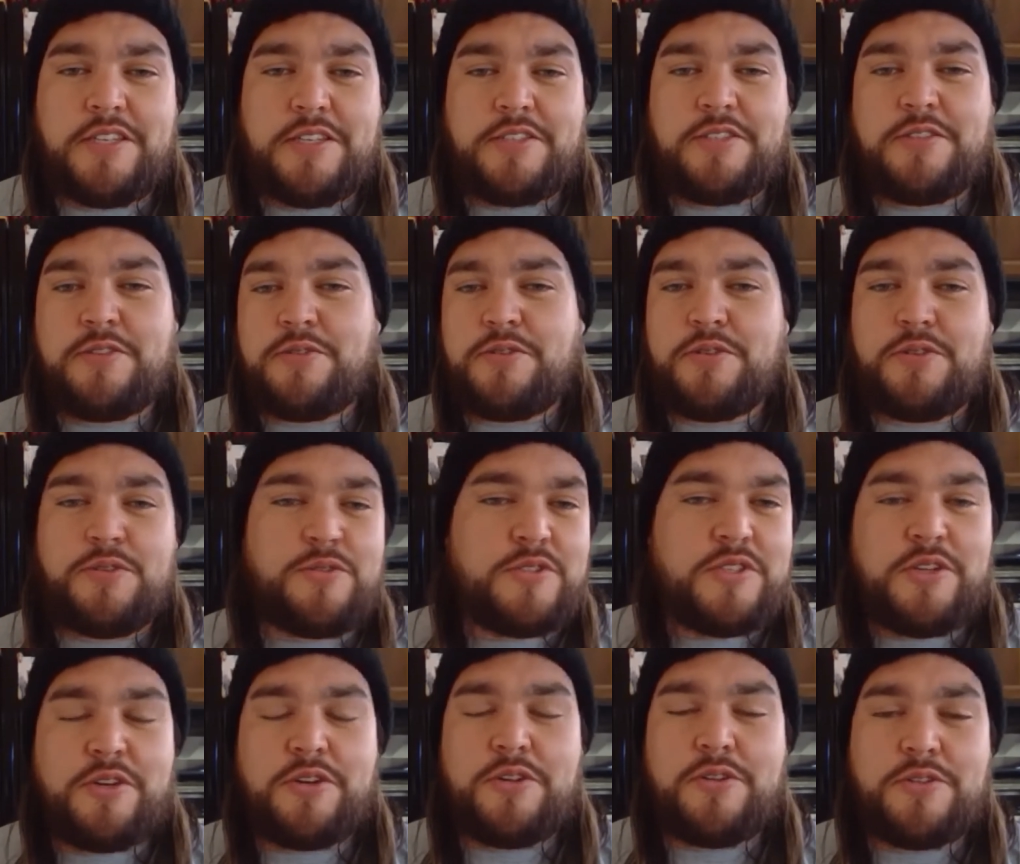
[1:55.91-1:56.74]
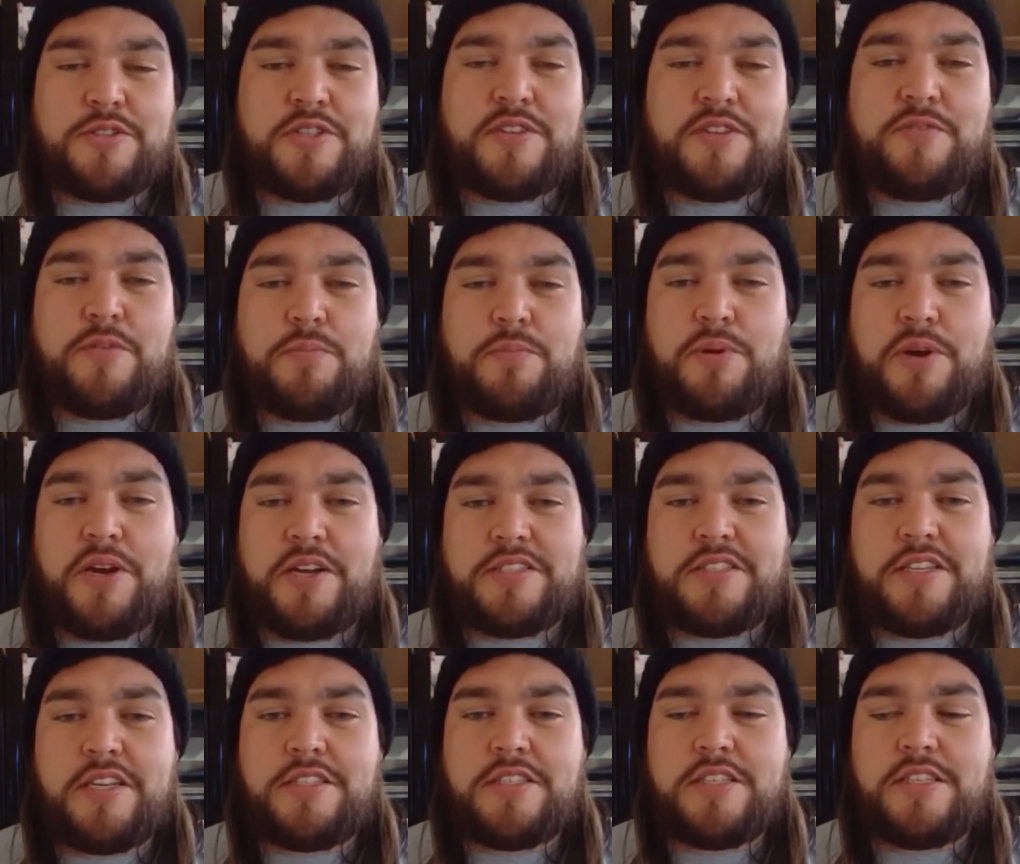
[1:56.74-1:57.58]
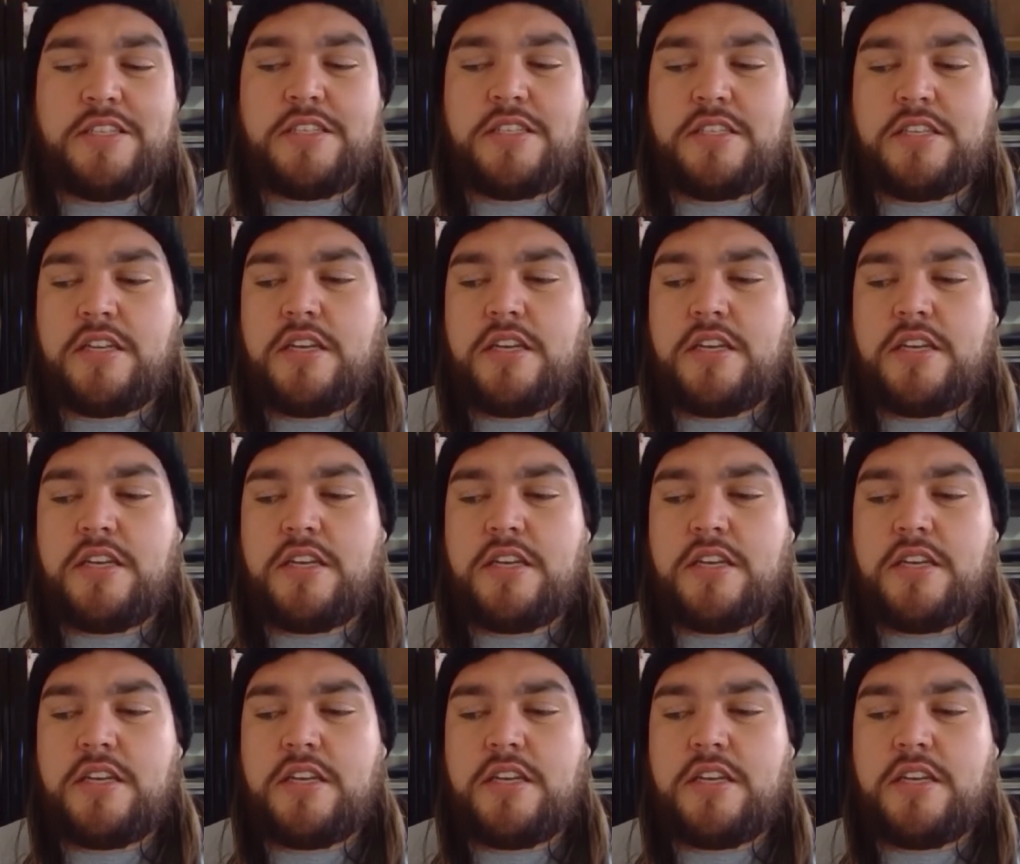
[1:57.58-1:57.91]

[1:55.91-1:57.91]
So using all those different processes.